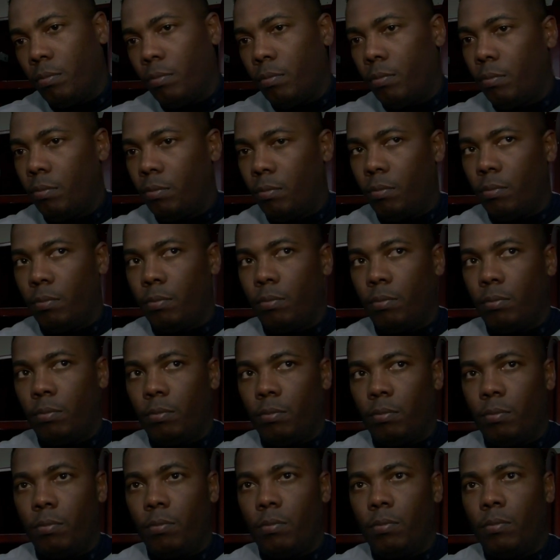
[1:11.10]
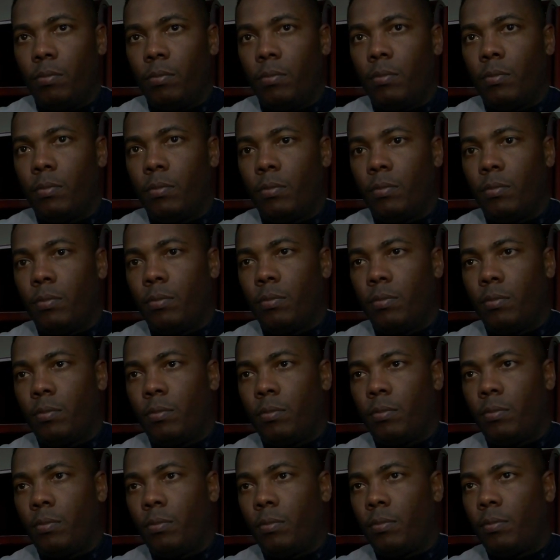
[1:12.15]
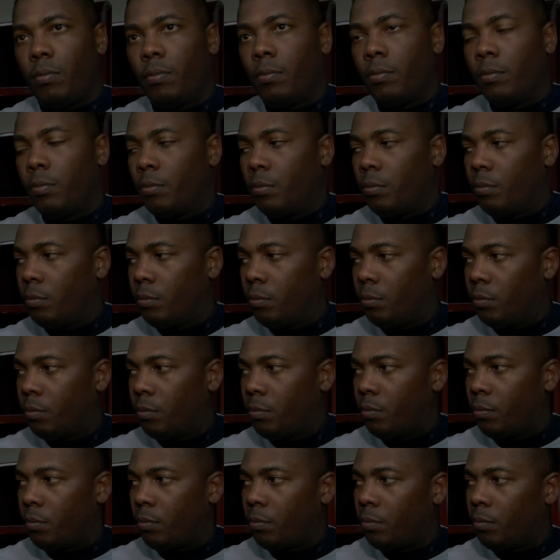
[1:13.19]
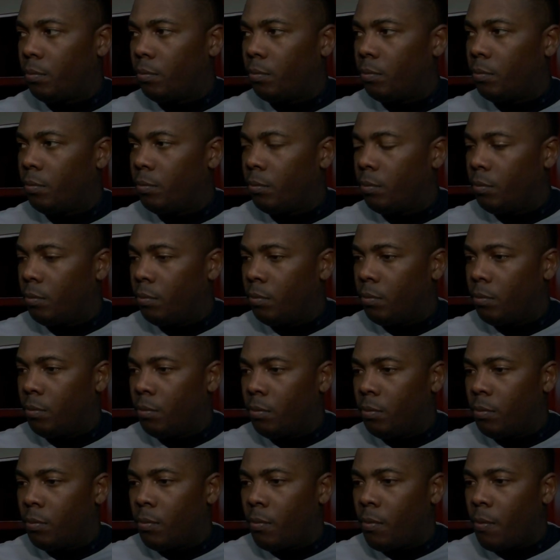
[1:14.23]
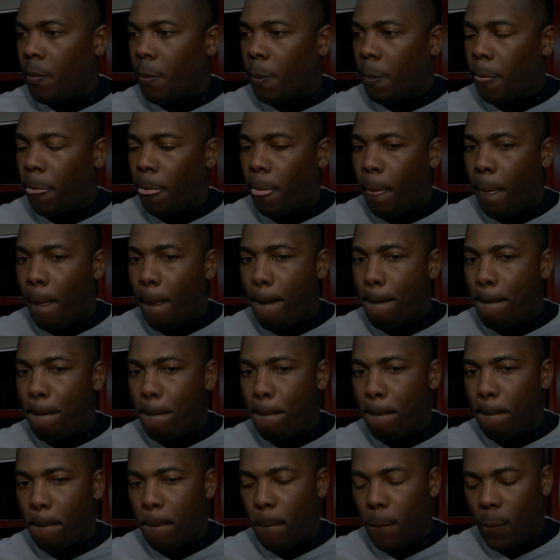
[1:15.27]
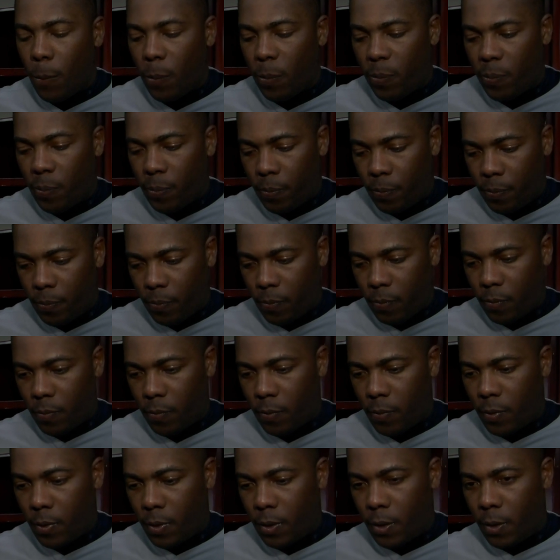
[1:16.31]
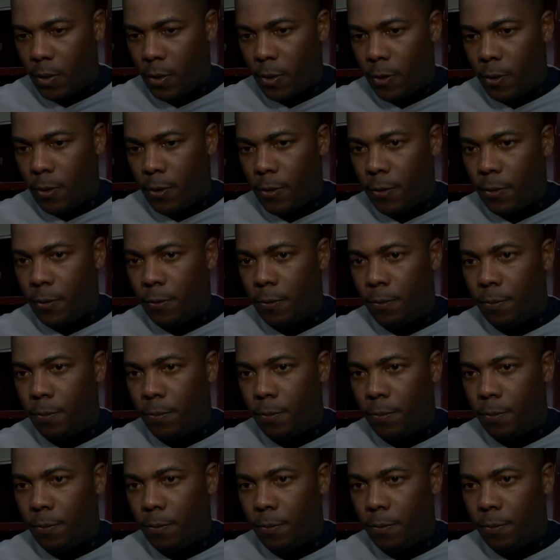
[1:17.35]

(silent)